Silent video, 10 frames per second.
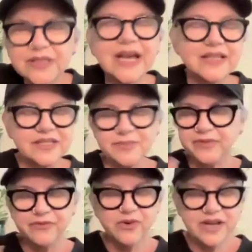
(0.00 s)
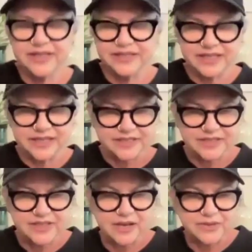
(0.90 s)
Yes. Before I had
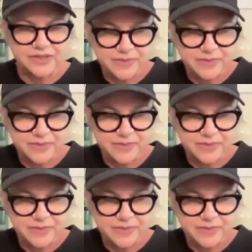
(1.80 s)
kids, I was